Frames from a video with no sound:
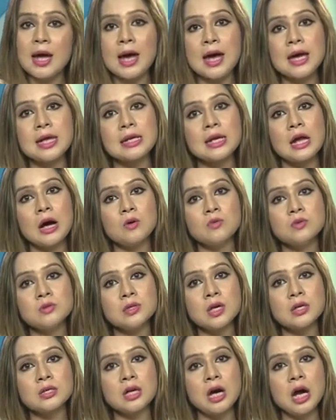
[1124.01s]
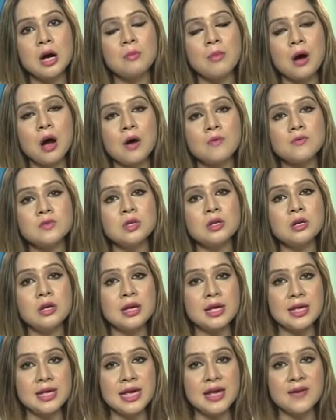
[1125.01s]
and nouns that come after
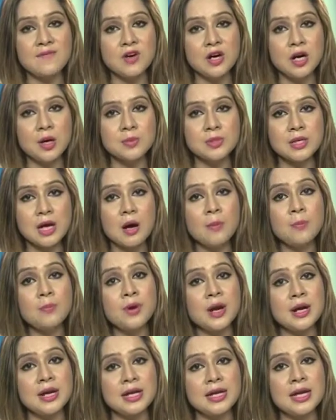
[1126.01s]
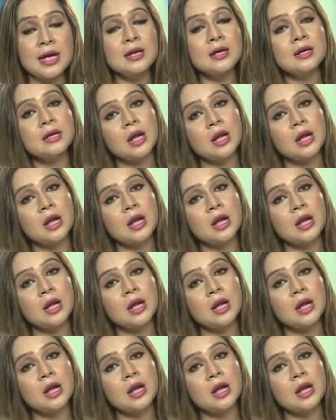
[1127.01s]
linking verbs are predicate